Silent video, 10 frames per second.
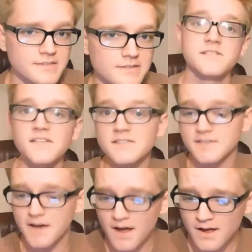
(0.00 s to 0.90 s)
Since
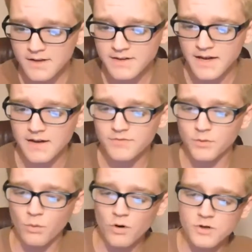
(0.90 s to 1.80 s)
God gave the
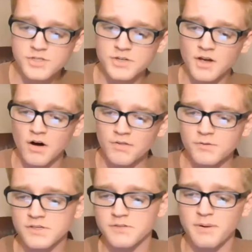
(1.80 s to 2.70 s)
words to the
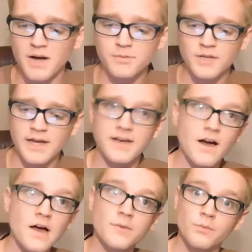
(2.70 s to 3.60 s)
authors of the Bible and
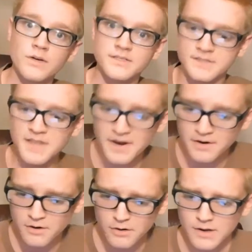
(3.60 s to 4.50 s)
God was
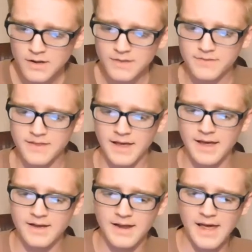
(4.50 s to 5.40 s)
there
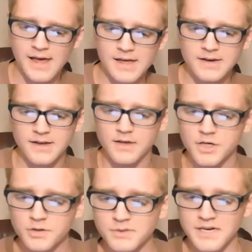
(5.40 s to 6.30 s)
and had a
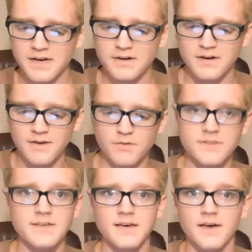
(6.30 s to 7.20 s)
huge hand in
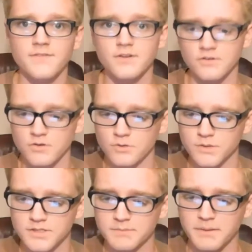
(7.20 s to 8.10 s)
everything having to do
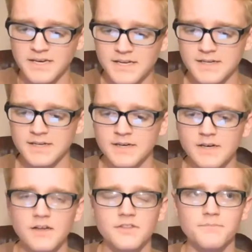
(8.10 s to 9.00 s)
with the beginning,
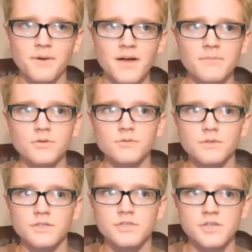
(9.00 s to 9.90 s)
the Bible
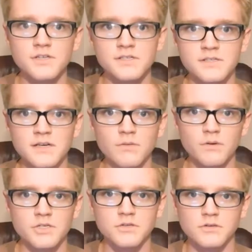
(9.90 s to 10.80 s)
was just the
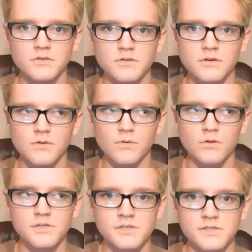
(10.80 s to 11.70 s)
original
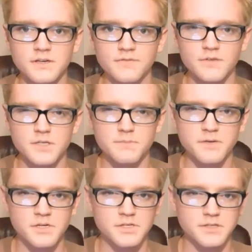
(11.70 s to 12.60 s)
origins of the
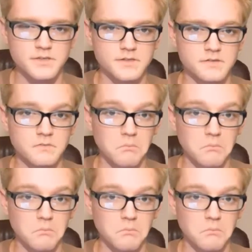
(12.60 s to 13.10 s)
species.